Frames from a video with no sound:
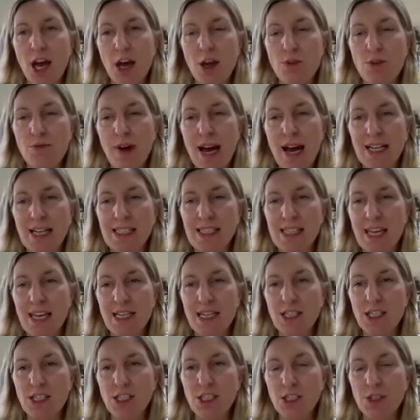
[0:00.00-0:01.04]
no
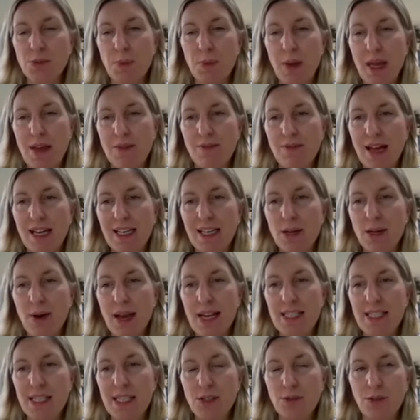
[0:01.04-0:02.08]
vaccine should be
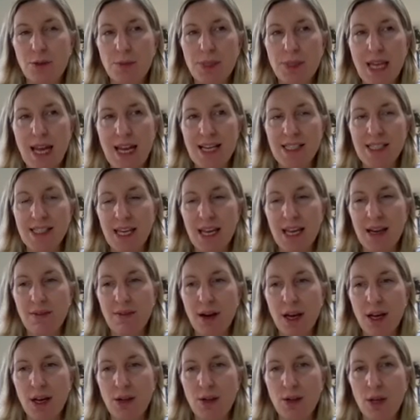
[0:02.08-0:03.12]
evaluated from day
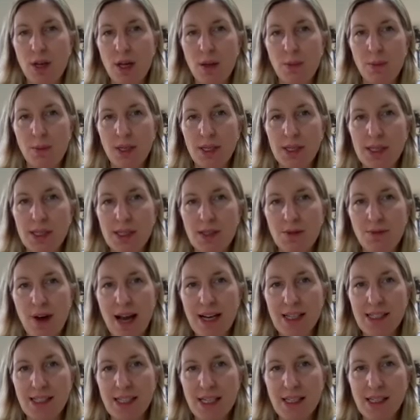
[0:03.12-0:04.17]
zero, because the
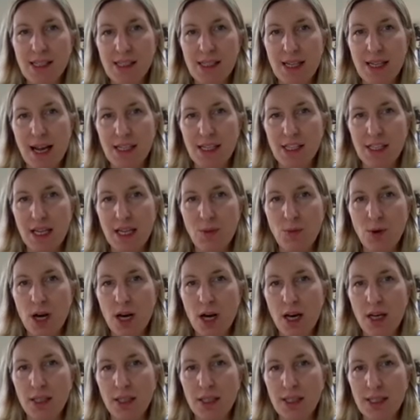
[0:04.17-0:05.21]
vaccine doesn't actually
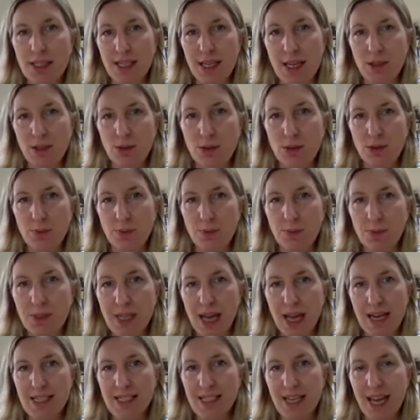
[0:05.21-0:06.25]
work until
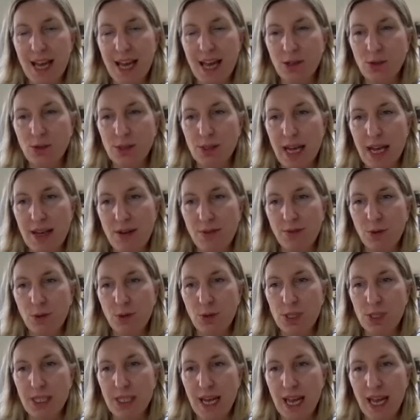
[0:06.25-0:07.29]
day 10 or day
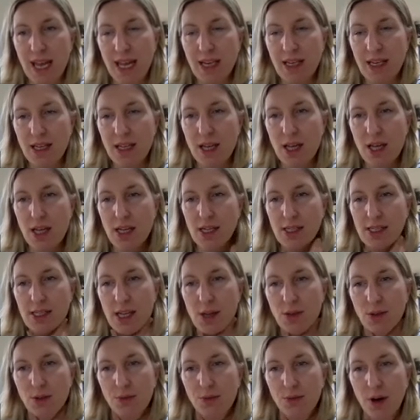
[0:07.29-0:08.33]
14.
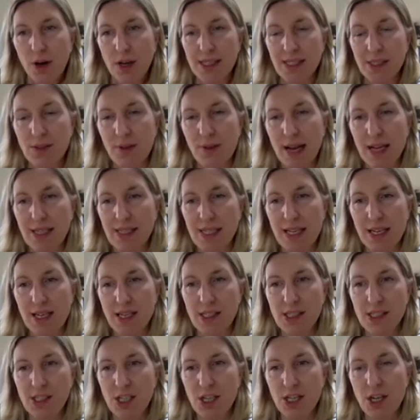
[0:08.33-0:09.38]
So the Pfizer vaccine
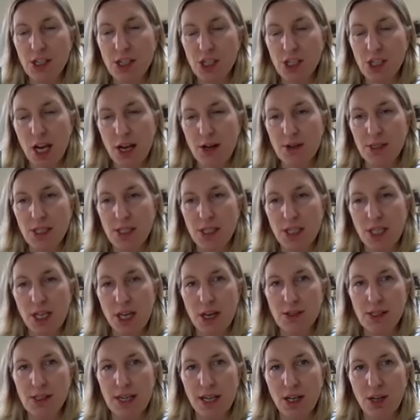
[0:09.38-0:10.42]
has chosen to
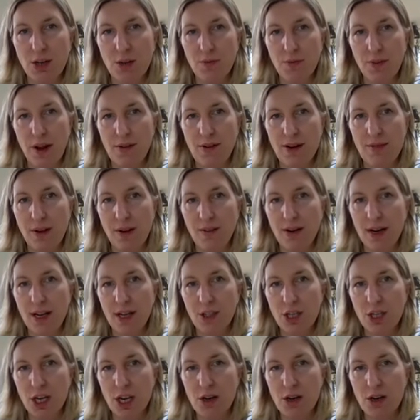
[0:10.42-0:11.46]
use a very, very
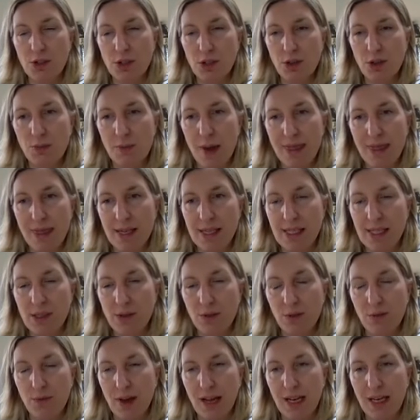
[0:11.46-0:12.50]
unusual method
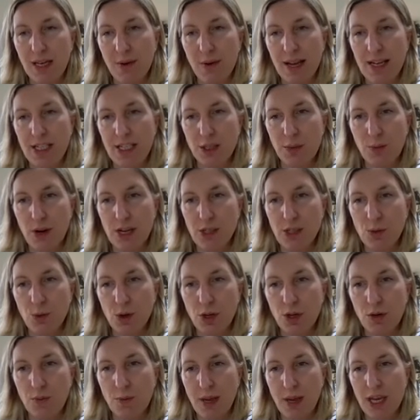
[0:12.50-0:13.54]
of evaluation, which
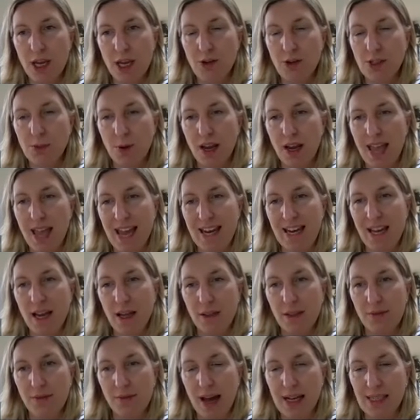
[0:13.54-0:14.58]
wouldn't be used by any
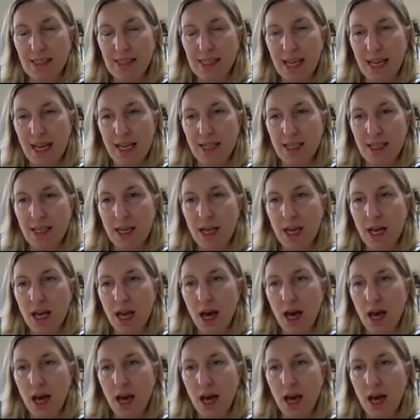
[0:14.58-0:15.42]
other vaccine,